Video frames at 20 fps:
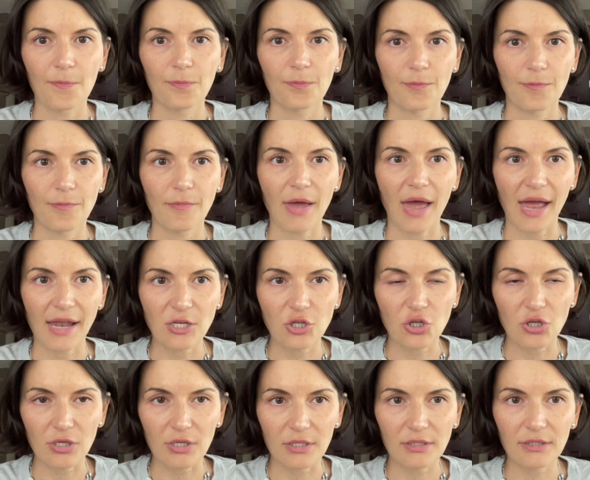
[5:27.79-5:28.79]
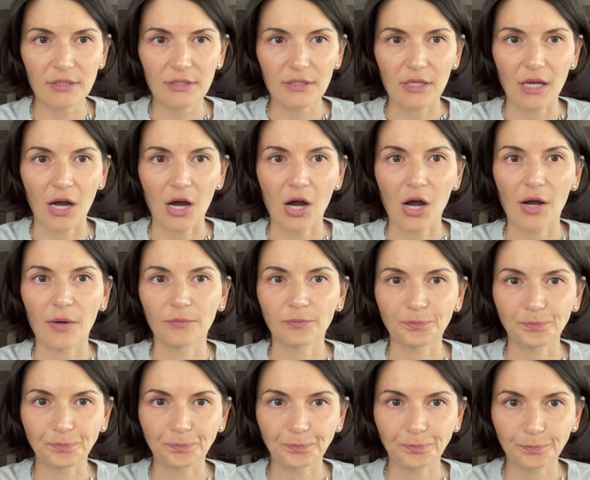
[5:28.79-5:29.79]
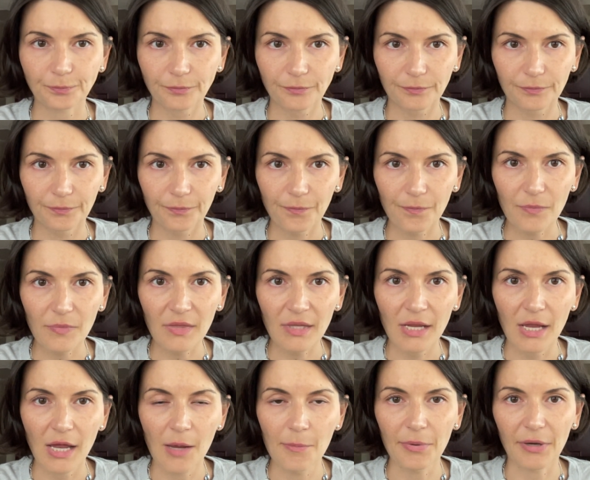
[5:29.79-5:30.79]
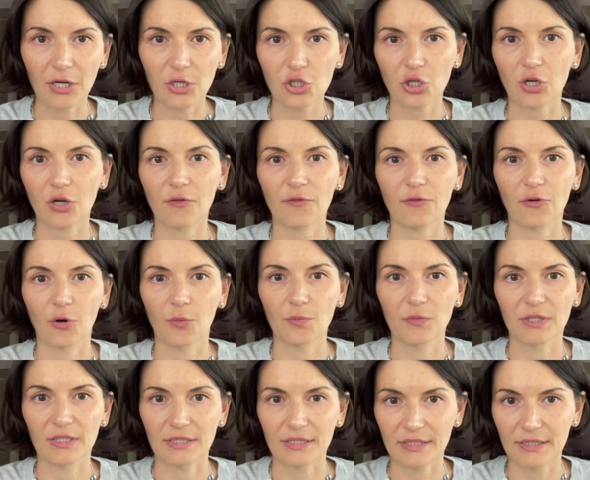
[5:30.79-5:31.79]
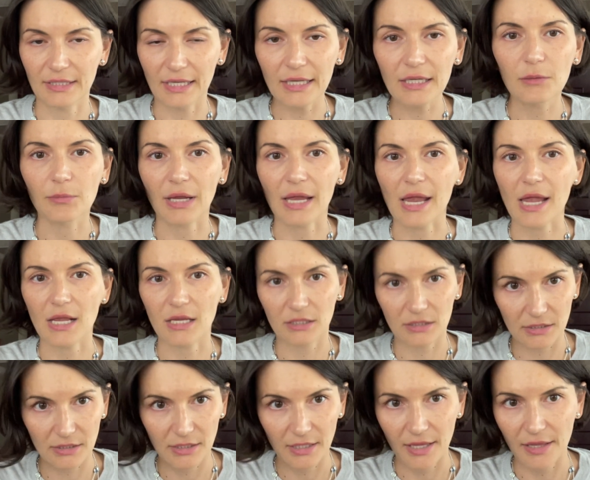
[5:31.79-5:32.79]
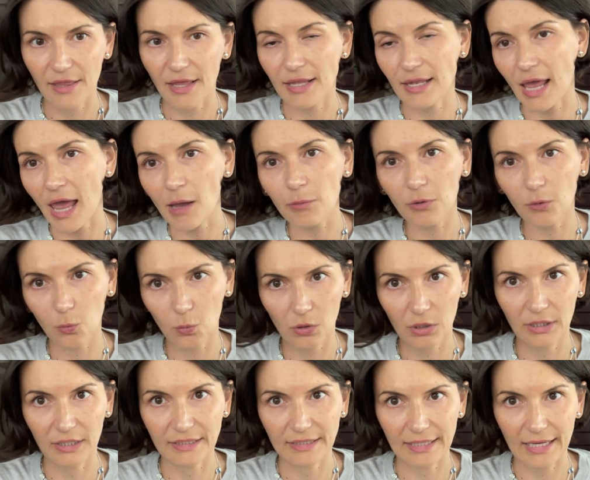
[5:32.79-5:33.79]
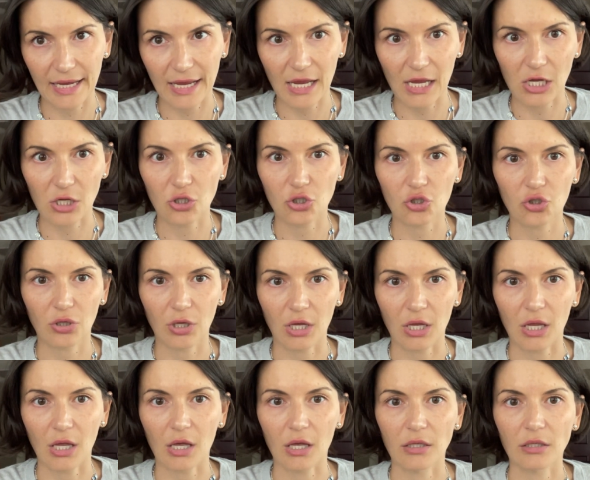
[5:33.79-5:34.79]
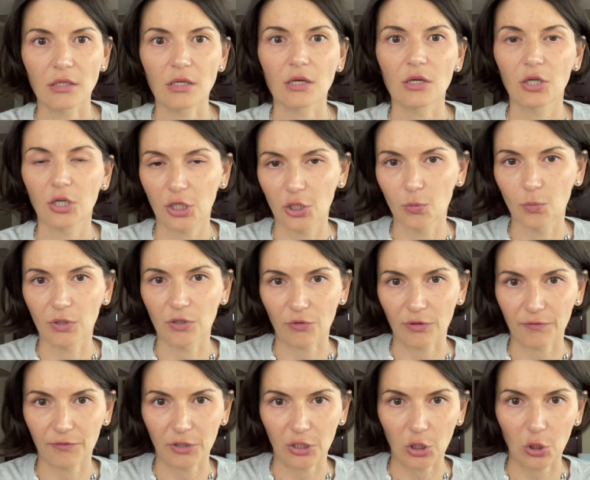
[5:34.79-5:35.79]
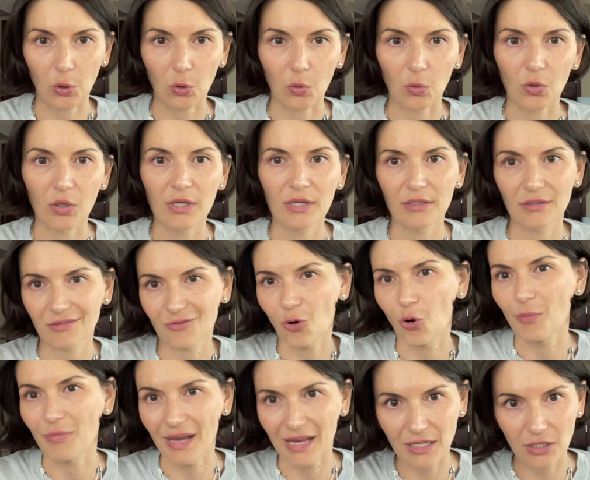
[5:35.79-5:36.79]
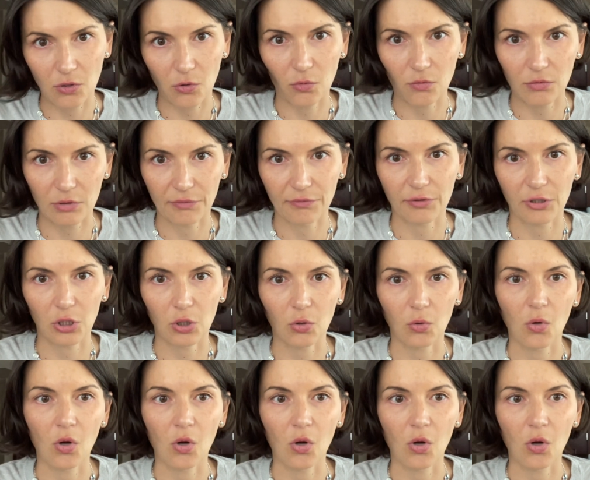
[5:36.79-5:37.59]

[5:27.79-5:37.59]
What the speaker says: matches a picture from this database, then Apple will engage in human review or manual review